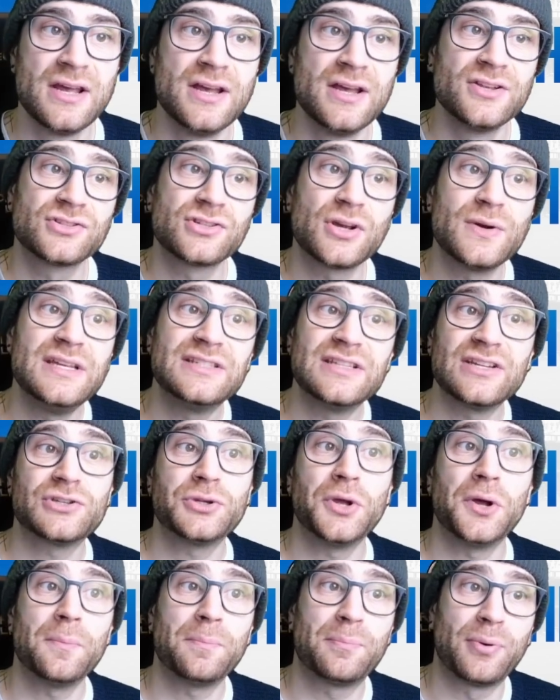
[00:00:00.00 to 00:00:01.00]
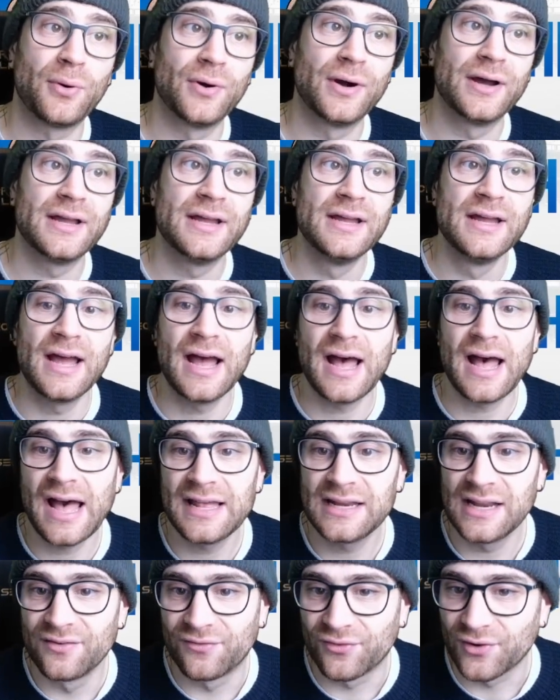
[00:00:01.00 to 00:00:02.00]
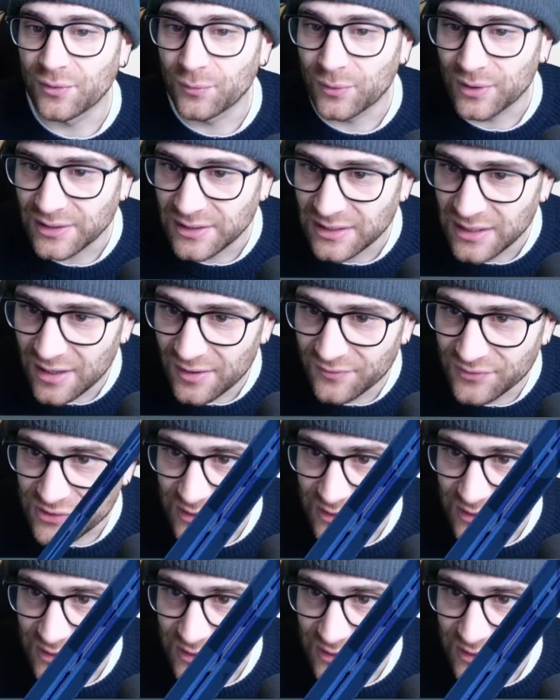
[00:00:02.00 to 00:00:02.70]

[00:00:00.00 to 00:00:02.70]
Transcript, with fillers: So he's a top boy and everyone loves